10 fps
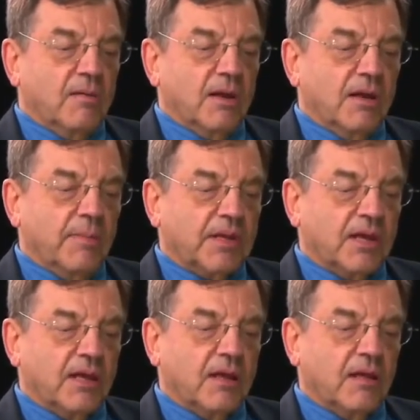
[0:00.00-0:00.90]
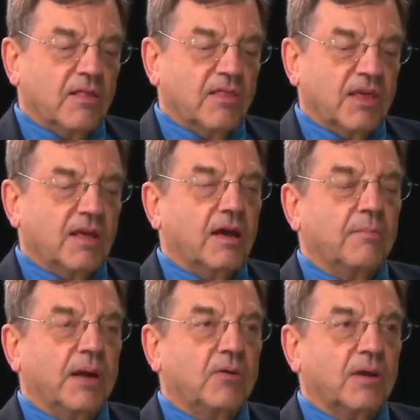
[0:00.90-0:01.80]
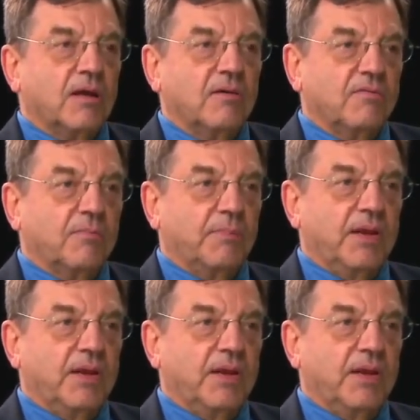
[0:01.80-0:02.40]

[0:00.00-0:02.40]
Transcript: limiting the amount of